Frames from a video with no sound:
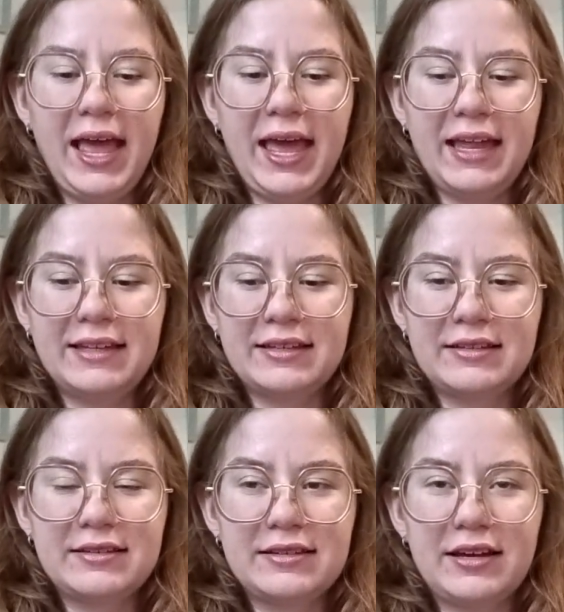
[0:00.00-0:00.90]

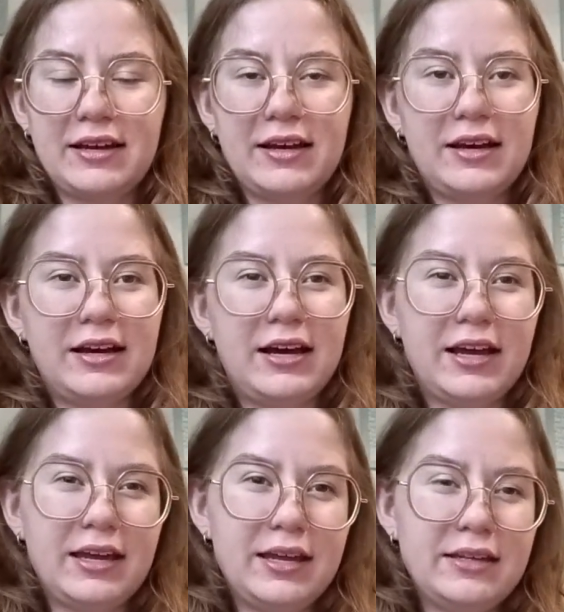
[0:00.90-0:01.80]
And
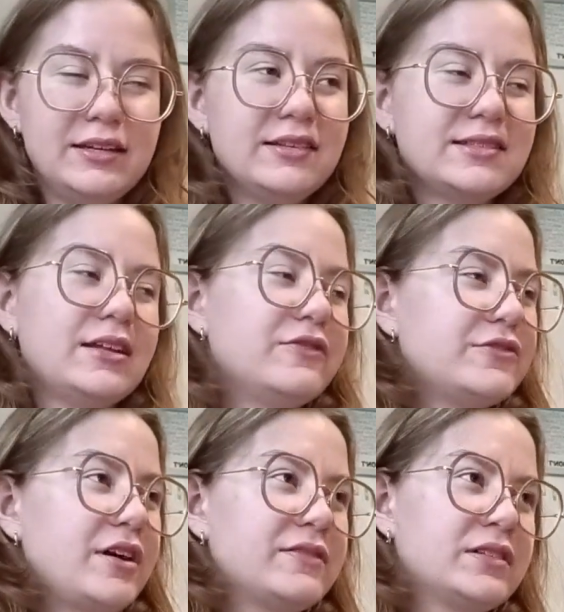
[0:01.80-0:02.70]
I did a
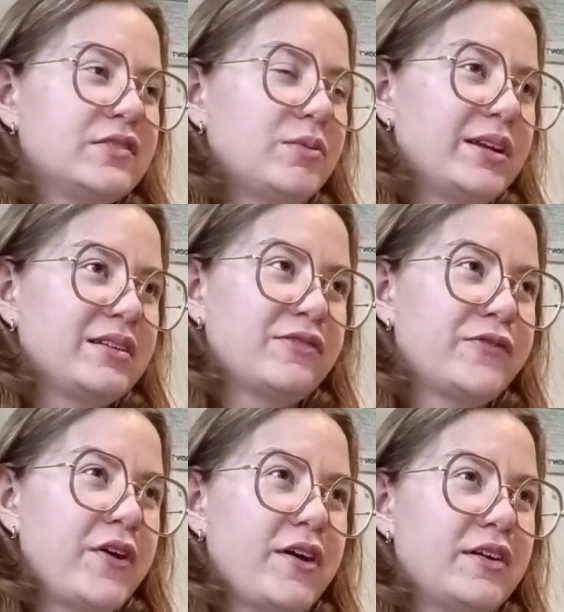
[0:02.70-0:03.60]
self-drafted sweater
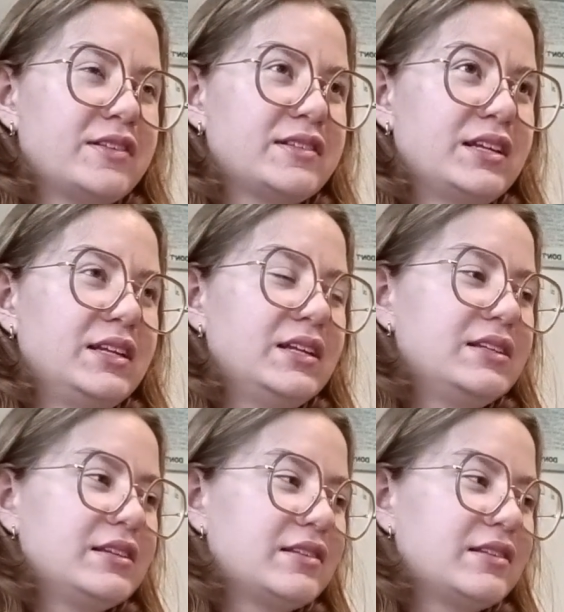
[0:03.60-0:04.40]
first, I did a